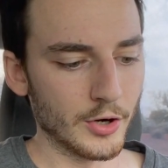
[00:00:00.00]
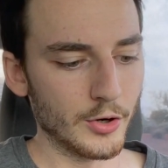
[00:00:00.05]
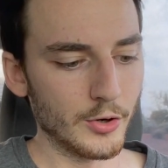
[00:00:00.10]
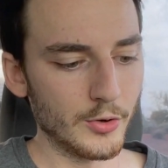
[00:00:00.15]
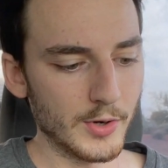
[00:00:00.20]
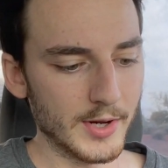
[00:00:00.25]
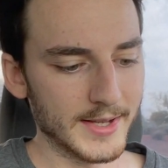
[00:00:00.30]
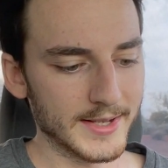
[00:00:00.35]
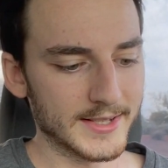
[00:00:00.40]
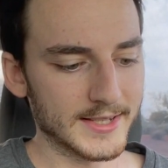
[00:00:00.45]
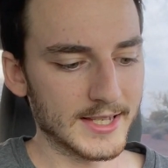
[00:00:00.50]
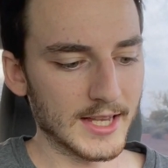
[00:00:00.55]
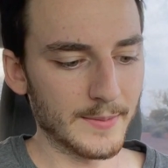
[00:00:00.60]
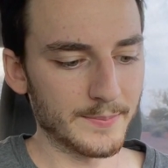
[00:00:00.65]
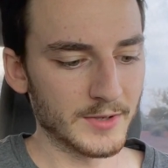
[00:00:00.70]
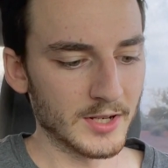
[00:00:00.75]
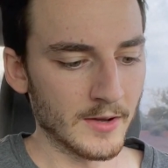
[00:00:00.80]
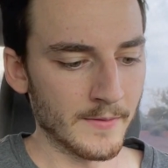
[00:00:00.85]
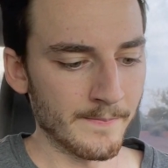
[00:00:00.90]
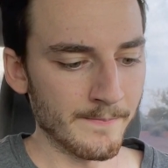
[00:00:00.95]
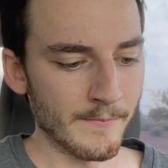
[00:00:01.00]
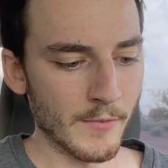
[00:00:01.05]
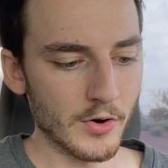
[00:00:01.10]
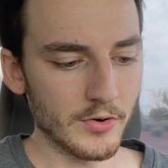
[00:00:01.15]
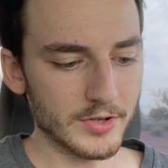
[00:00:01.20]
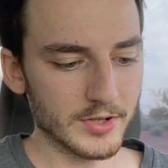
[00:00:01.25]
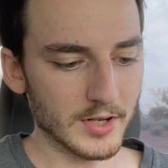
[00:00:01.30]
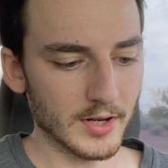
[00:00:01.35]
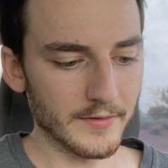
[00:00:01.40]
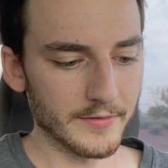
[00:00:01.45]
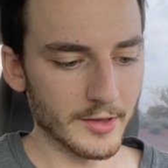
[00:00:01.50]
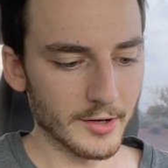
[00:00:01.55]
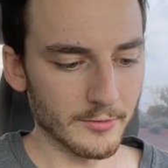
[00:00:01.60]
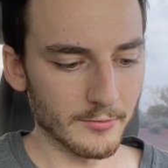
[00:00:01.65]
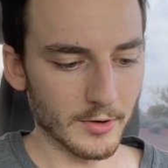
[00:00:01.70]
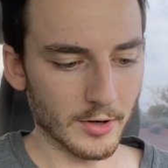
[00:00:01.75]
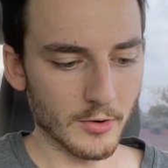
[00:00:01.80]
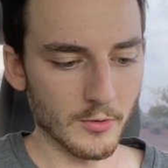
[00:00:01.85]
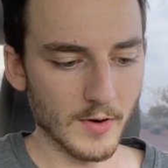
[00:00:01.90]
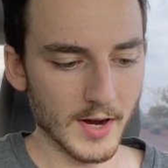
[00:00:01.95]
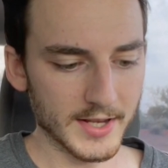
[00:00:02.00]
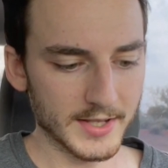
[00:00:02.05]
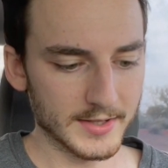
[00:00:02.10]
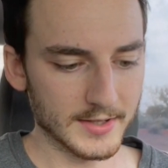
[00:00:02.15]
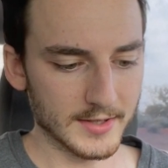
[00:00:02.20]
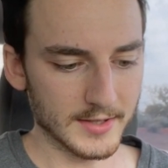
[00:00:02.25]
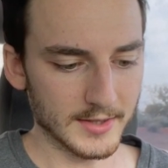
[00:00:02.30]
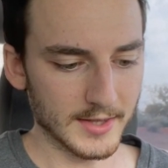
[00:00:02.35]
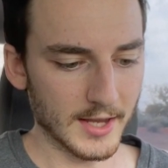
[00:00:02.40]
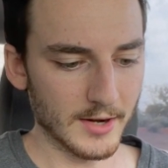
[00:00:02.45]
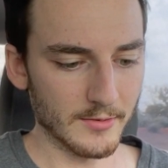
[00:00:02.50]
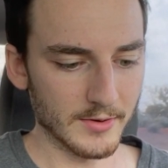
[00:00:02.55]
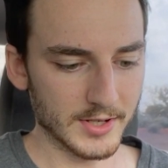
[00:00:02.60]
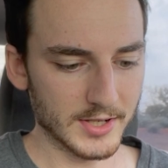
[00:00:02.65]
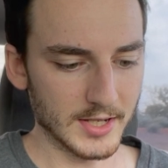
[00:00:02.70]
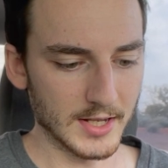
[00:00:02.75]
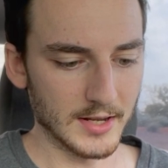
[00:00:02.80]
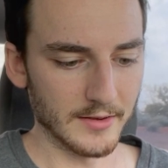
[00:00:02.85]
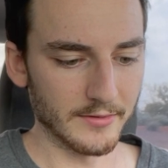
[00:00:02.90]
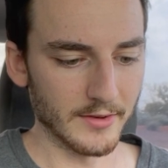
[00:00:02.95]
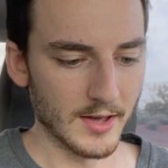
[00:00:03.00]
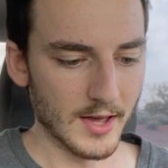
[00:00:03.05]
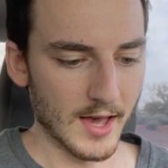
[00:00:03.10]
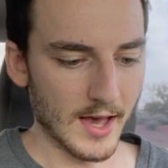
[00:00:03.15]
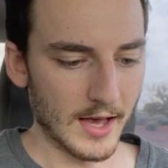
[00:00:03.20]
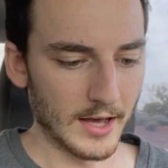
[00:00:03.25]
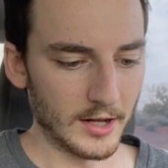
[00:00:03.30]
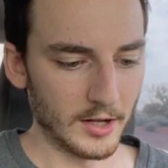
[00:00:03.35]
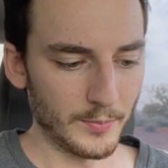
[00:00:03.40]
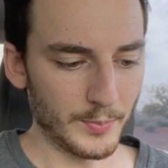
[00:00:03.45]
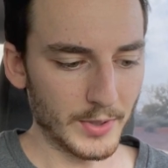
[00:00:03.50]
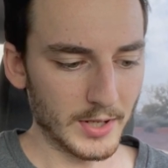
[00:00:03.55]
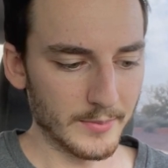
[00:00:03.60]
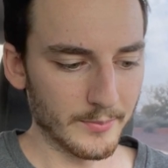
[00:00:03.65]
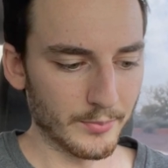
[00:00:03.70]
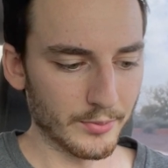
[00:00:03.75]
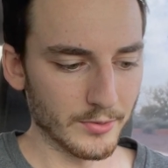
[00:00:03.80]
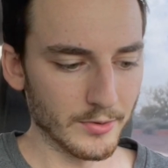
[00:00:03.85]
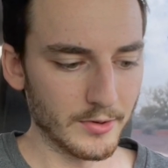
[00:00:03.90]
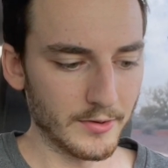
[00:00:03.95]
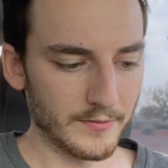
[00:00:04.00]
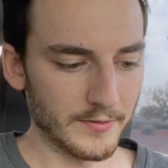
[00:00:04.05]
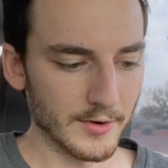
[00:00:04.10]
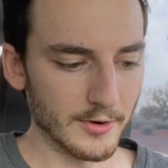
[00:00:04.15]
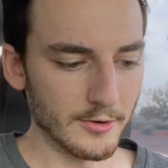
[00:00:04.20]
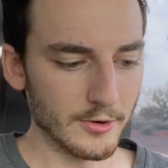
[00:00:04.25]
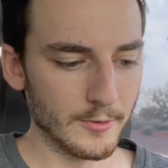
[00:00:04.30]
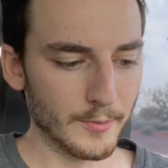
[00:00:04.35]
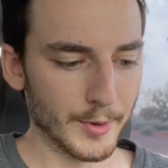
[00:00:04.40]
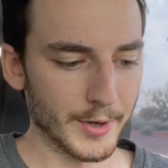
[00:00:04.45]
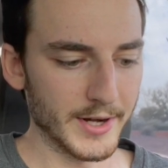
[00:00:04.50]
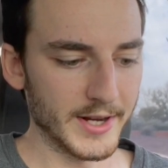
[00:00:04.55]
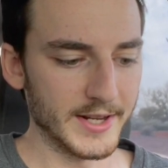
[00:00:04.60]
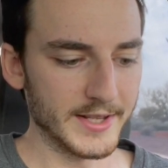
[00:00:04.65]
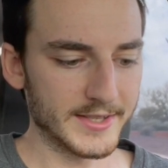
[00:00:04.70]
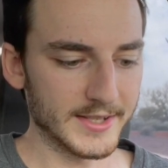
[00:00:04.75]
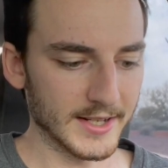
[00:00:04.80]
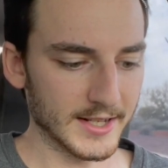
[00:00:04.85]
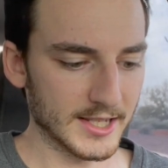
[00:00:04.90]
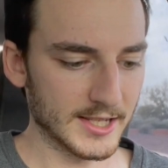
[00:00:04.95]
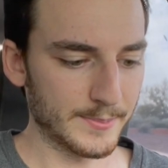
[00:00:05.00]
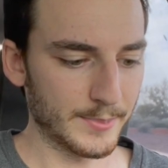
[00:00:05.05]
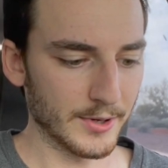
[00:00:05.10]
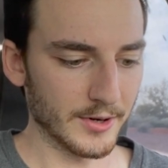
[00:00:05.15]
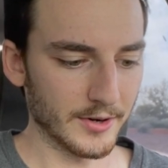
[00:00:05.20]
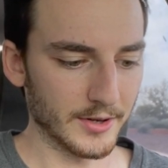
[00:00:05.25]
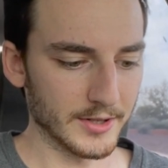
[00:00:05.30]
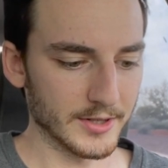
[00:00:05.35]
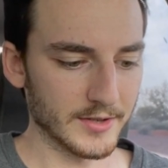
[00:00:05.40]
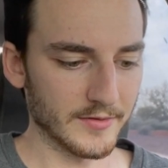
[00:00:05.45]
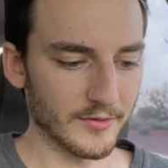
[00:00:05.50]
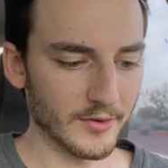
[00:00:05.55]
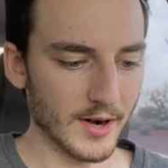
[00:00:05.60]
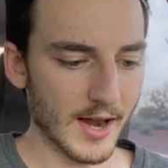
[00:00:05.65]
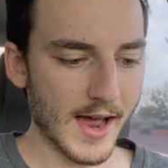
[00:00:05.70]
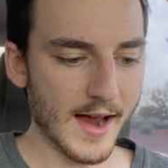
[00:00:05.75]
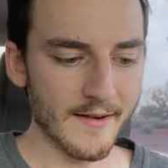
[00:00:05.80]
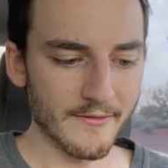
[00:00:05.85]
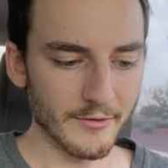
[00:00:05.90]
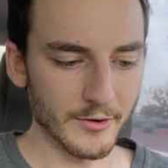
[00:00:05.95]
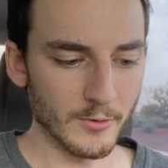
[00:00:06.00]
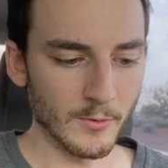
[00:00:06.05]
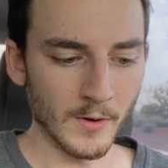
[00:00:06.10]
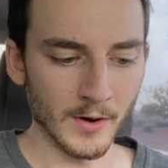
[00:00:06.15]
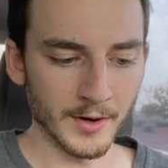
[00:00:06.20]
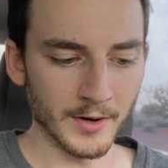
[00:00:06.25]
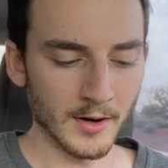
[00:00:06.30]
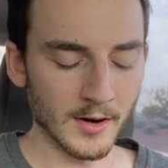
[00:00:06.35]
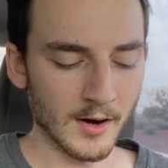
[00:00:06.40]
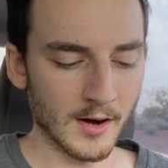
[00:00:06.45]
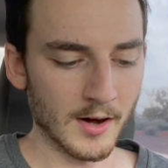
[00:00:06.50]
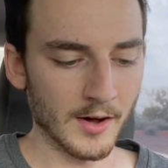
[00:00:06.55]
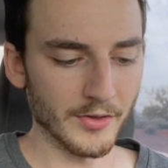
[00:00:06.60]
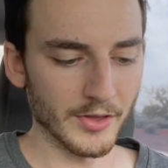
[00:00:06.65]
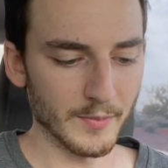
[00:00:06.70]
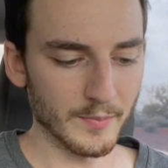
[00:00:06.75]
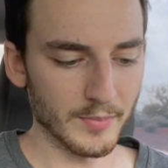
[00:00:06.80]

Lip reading: who accept most of the requests they receive help improve the Uber Eats experience for everyone on the